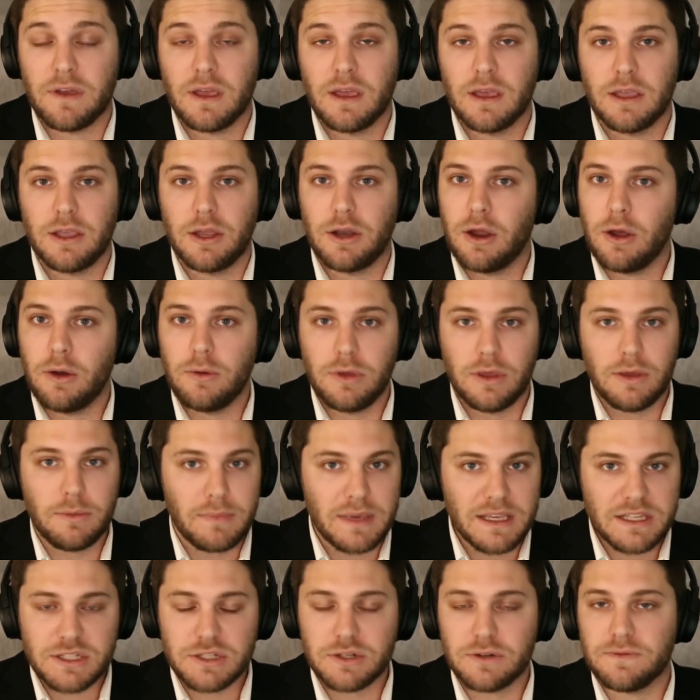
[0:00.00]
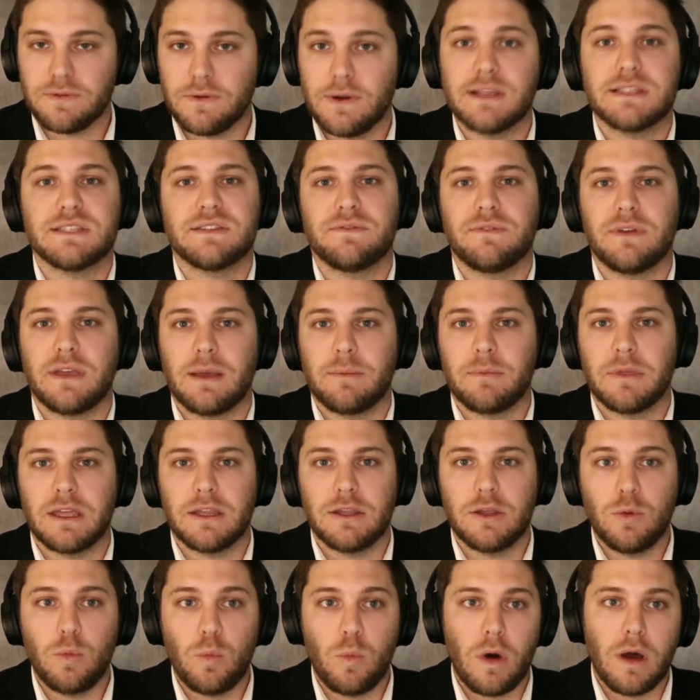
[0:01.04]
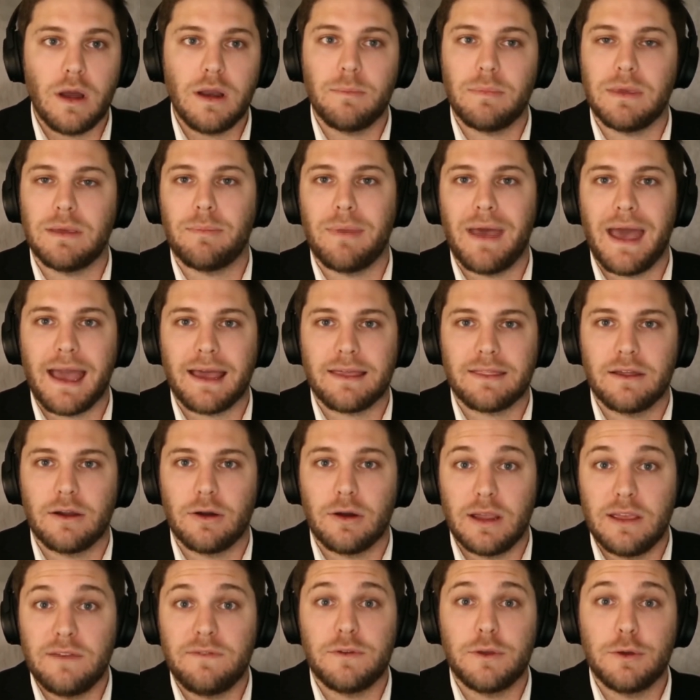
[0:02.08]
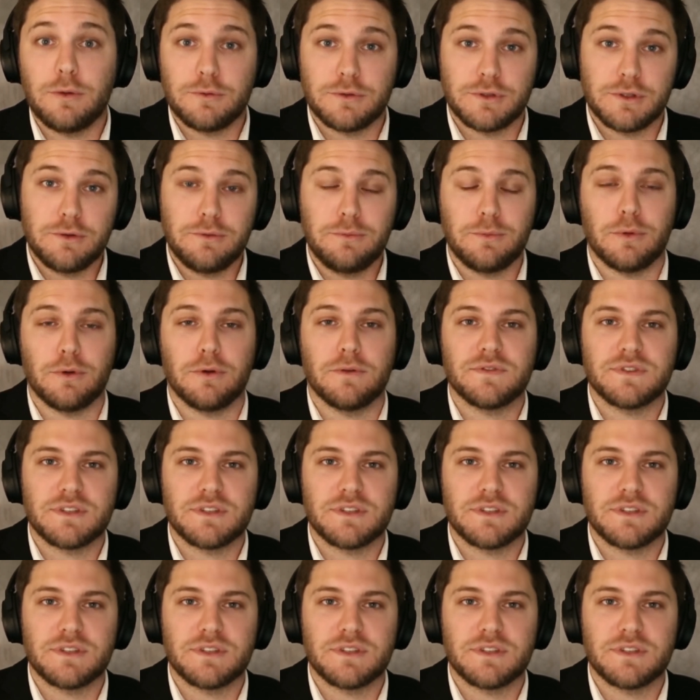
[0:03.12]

You miss your friends and family and you want to be back there if you do move.